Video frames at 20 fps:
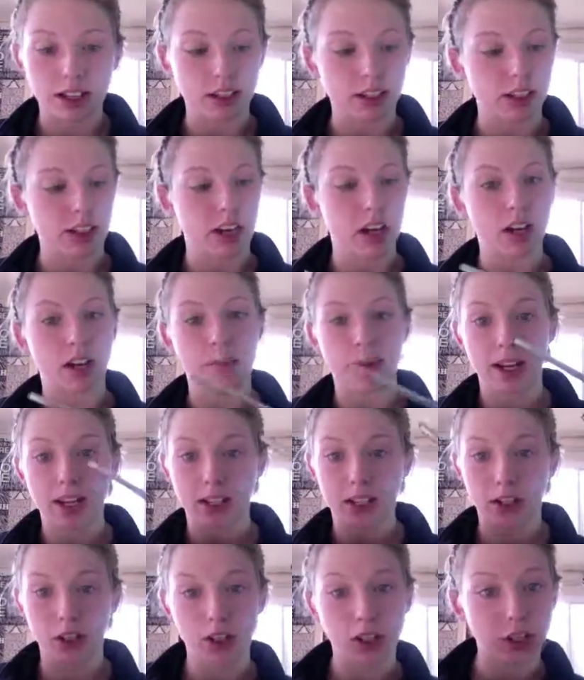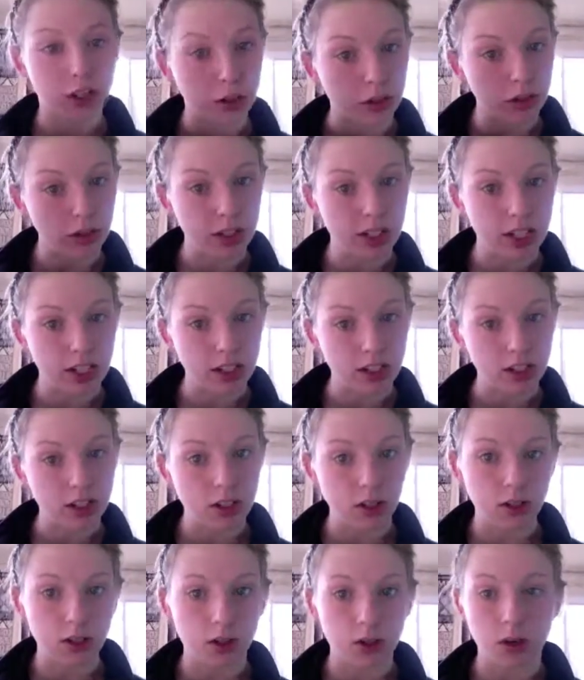sticking on a base and you can screw it into
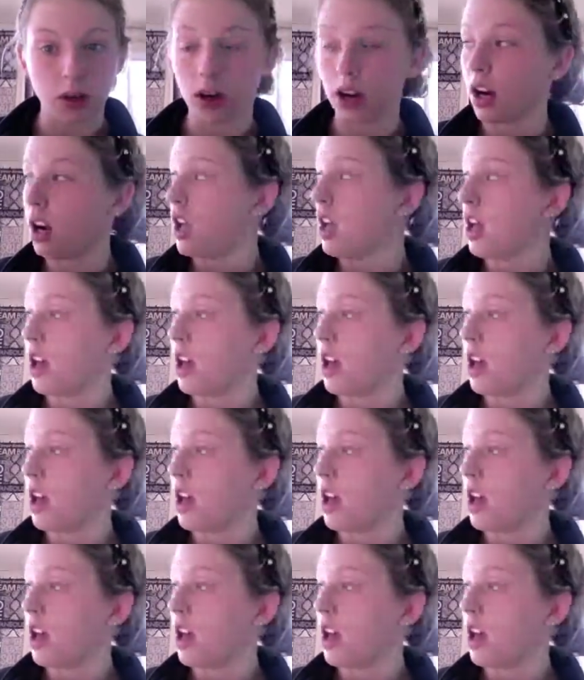your